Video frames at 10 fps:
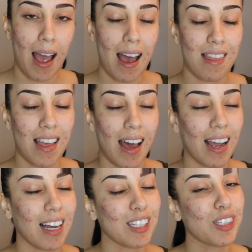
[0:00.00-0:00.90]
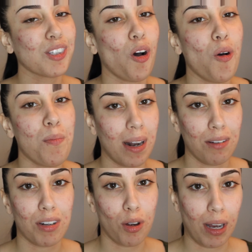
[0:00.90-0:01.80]
and that I got so
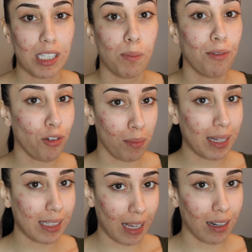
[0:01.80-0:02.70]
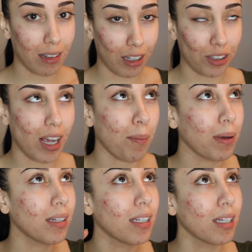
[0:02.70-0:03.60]
many requests before my skin clears up,